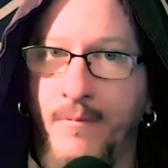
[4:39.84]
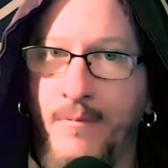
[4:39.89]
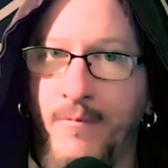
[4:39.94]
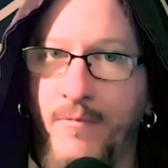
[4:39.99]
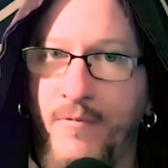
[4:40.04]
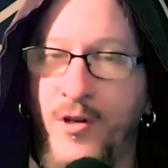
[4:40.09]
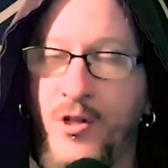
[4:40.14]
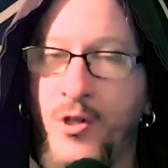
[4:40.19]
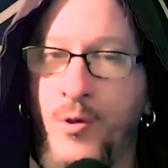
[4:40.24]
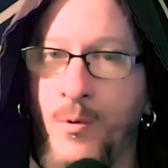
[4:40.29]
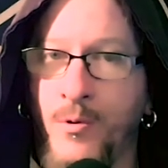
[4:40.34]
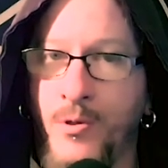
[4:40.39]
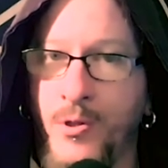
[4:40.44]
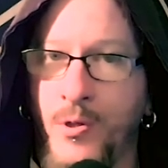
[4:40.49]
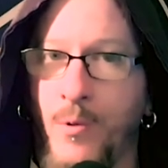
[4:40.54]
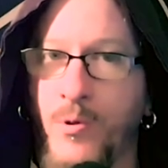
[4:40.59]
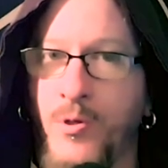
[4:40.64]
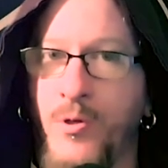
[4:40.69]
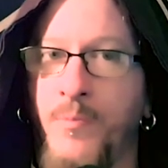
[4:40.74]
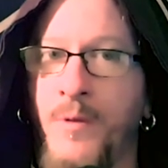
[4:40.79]
visual
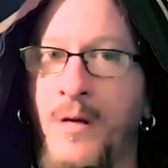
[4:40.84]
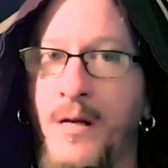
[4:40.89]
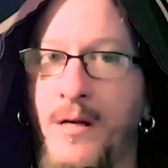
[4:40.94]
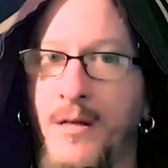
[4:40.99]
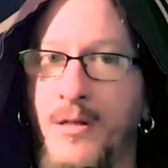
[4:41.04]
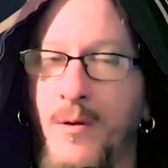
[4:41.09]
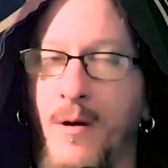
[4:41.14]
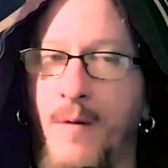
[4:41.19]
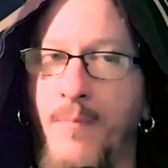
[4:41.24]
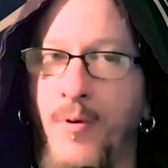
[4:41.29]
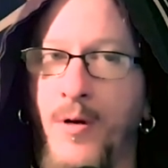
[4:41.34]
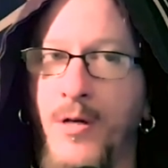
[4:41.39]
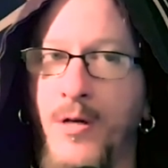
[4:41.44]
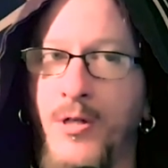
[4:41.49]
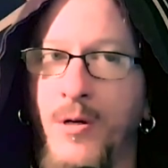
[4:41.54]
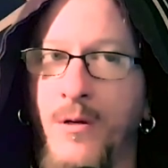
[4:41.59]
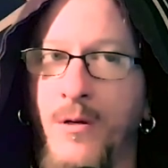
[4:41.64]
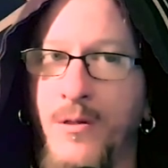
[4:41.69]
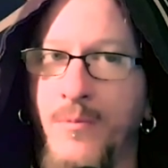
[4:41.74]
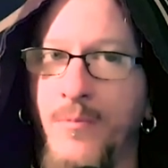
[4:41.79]
social media. So I'm pretty
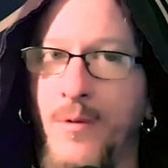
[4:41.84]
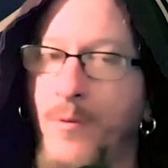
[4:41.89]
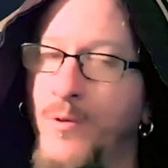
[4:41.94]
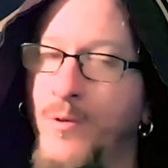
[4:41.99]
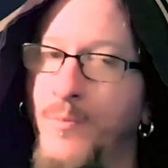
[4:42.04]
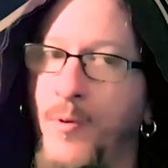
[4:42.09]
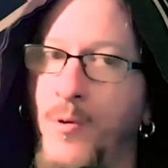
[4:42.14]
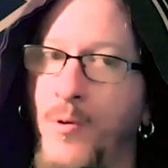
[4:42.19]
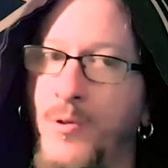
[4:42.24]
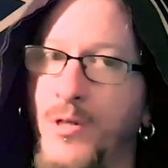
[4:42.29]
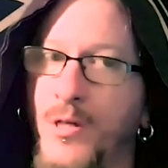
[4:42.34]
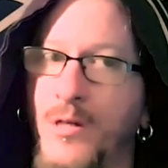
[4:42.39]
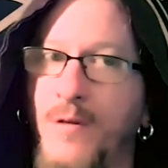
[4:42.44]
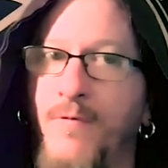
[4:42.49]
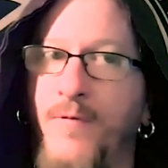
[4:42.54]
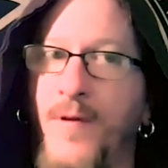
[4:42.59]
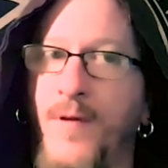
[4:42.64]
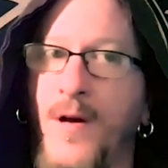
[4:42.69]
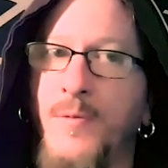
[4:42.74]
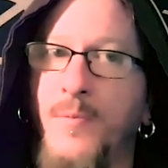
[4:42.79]
sure it, it was posted to
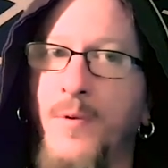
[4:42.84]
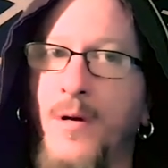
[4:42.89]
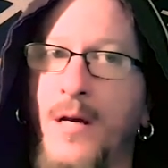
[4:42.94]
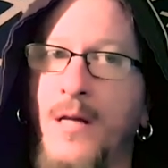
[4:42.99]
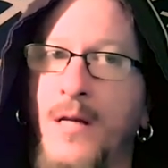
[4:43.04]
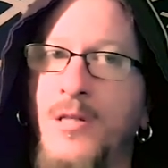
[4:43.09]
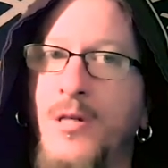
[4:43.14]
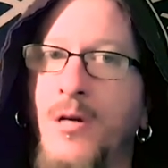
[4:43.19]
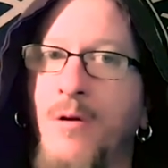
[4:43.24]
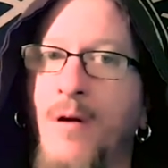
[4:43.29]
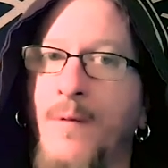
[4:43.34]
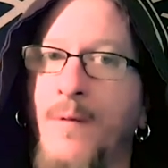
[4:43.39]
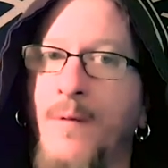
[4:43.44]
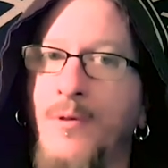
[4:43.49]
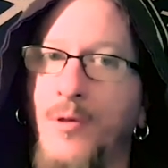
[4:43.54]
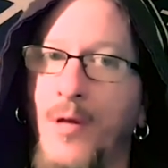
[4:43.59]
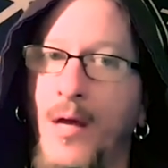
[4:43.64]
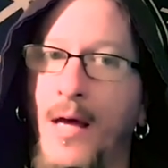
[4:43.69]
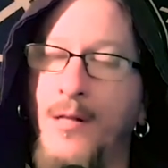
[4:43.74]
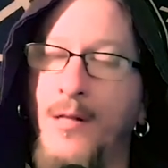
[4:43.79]
Facebook, Instagram,
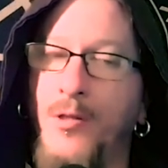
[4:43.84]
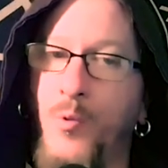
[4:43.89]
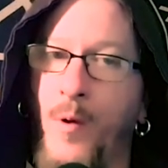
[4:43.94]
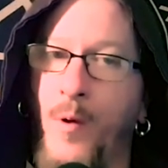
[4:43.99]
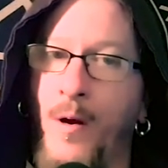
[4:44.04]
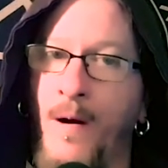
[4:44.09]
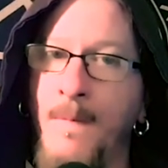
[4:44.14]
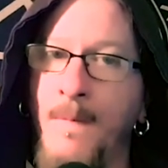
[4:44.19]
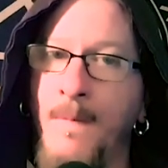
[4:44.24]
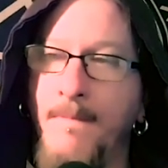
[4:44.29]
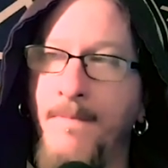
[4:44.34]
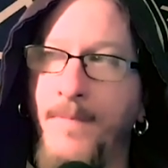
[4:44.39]
and Twitter.